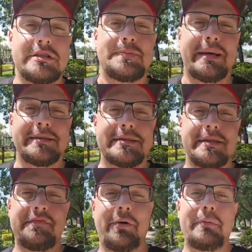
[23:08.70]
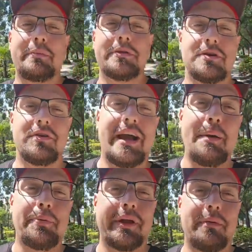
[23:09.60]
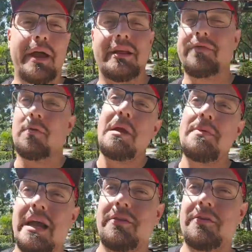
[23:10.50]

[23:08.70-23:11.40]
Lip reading: just because the family members are, like, hyper competitive, or maybe you got